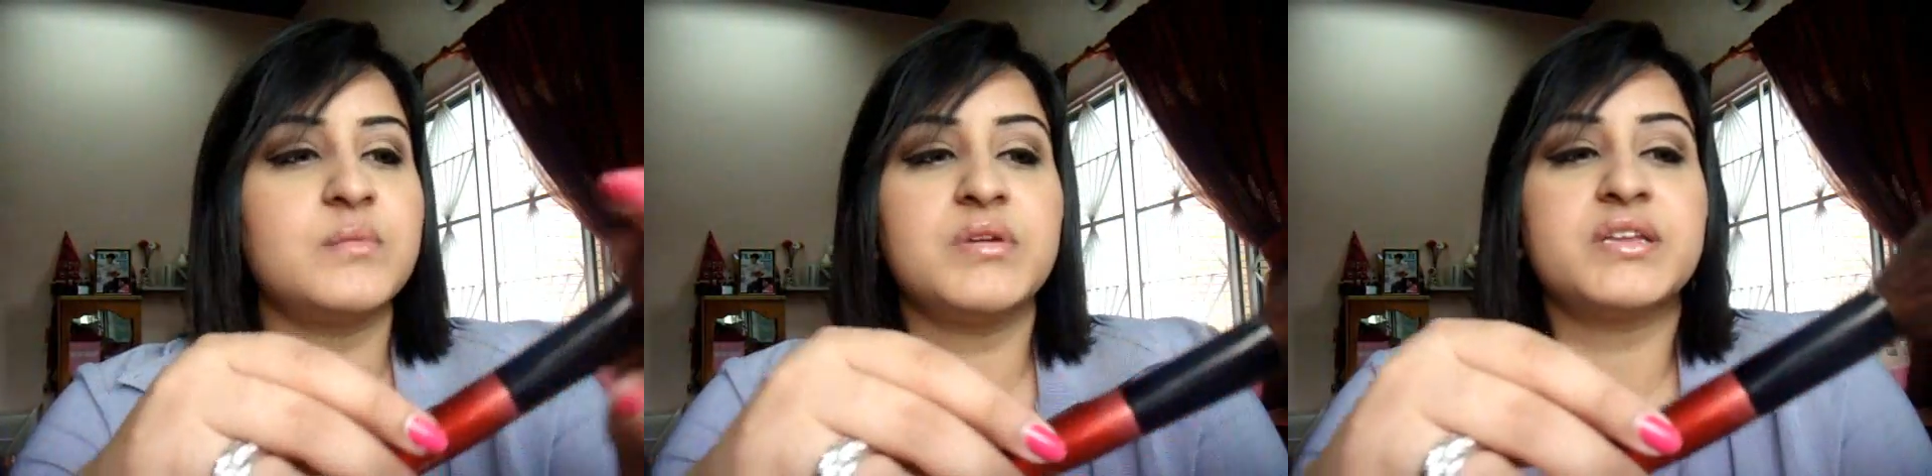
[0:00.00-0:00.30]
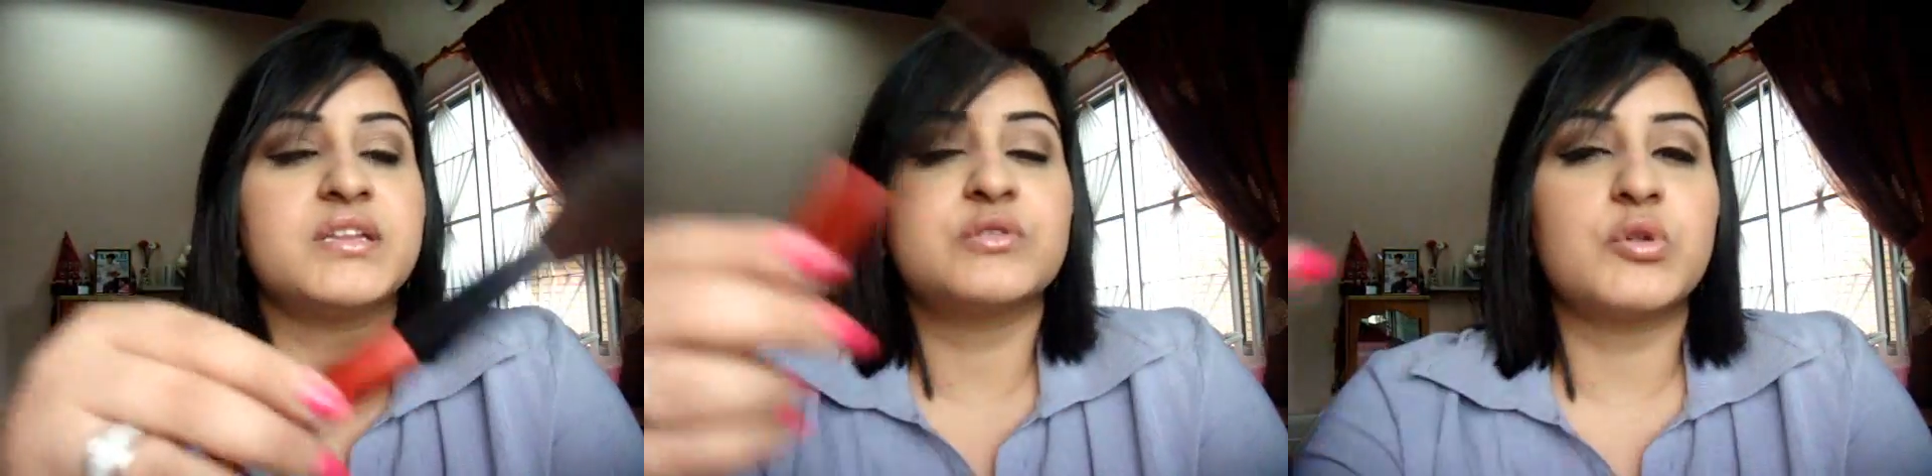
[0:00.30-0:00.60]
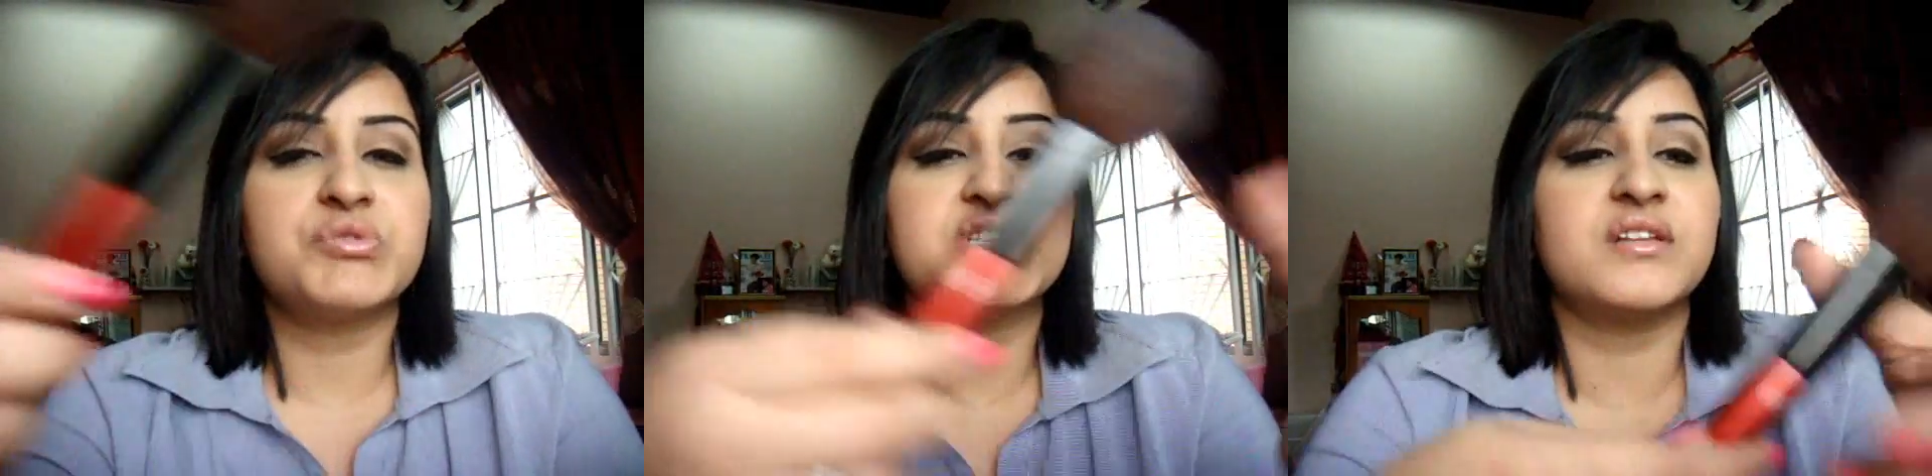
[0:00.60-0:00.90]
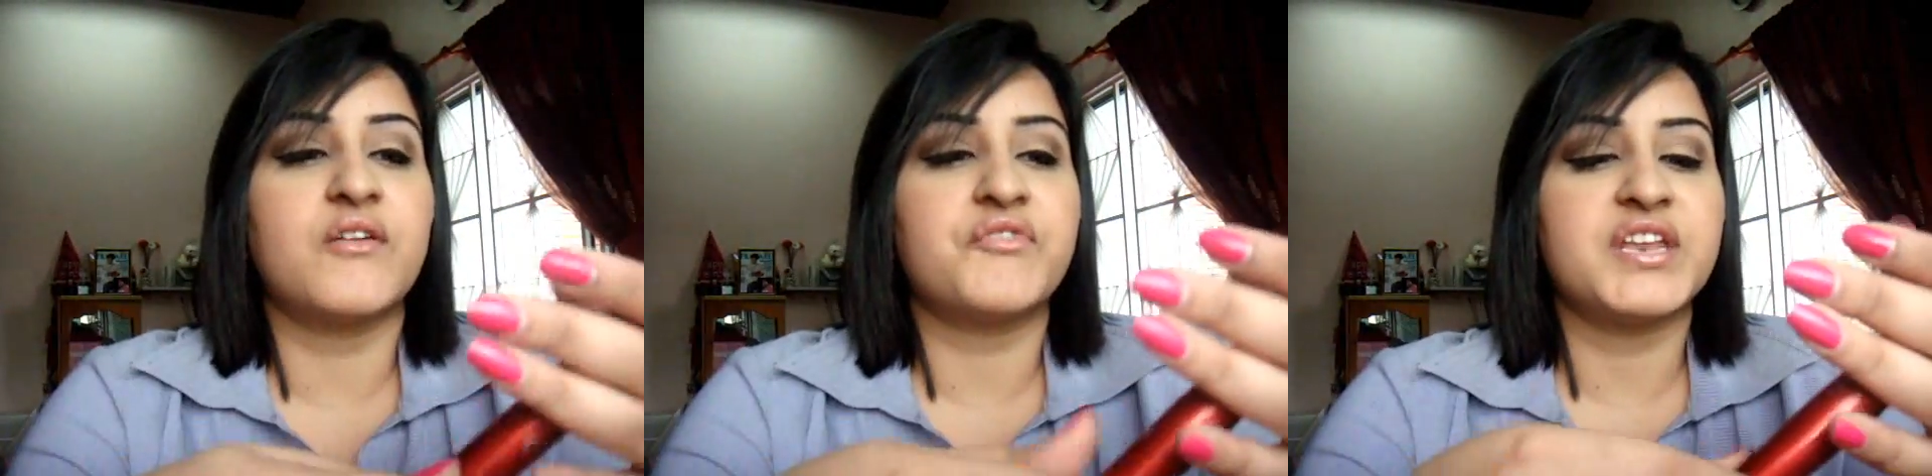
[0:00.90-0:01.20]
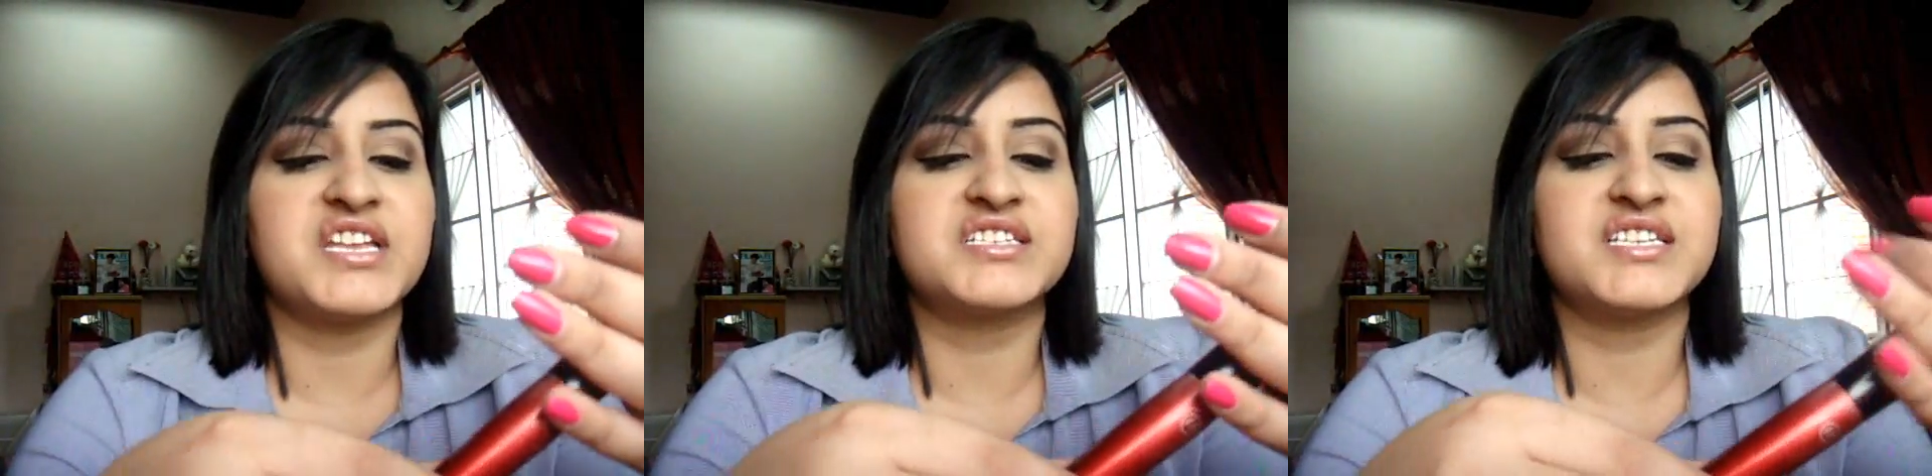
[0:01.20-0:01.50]
immediately told me she loved
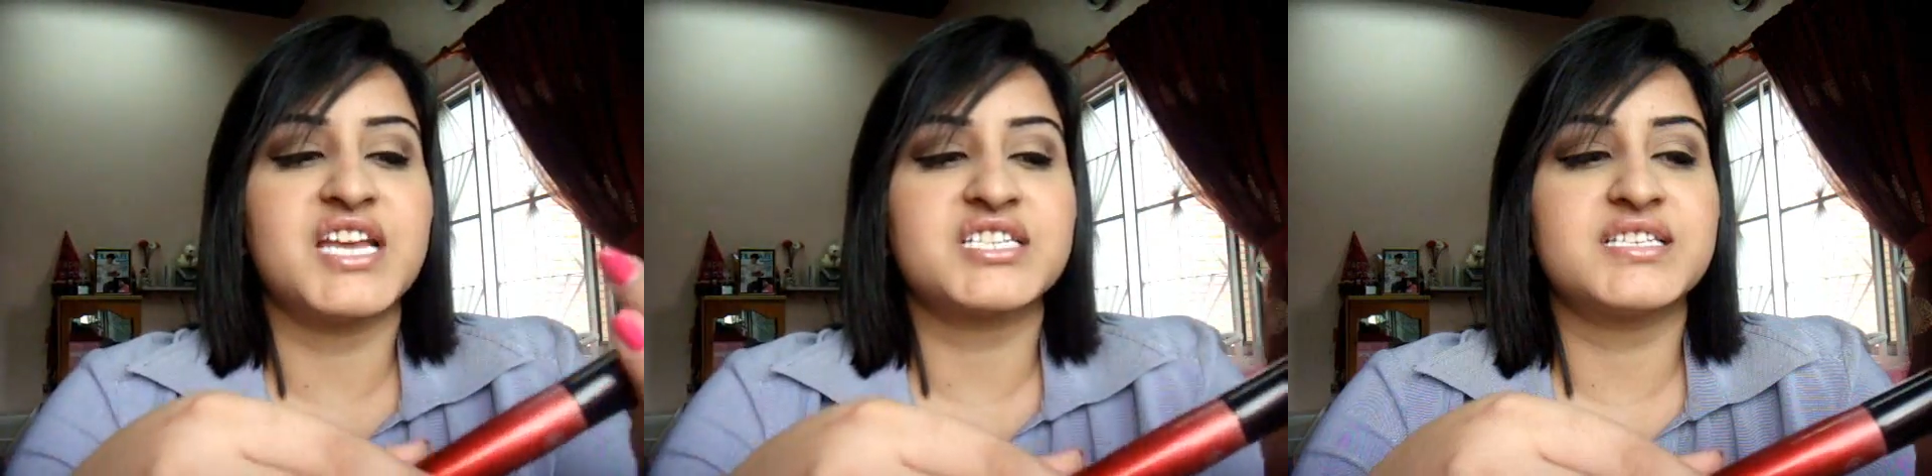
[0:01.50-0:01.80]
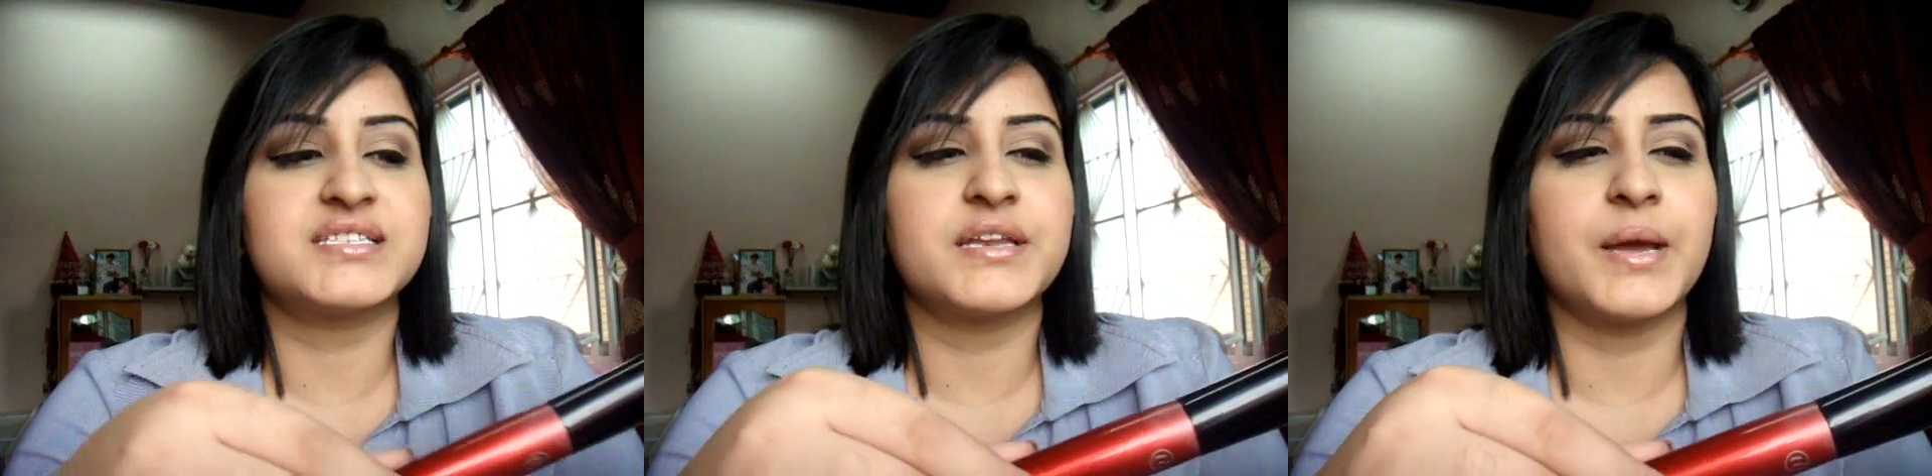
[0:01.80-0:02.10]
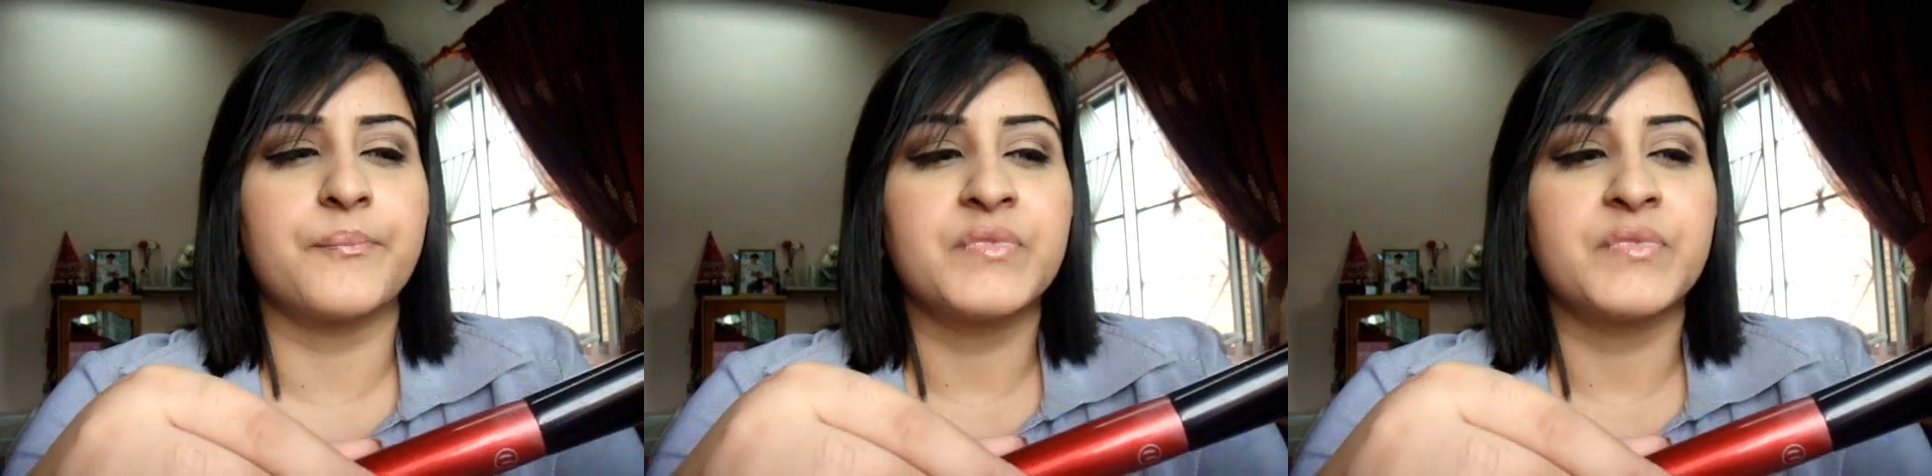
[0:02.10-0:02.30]
it, and she actually said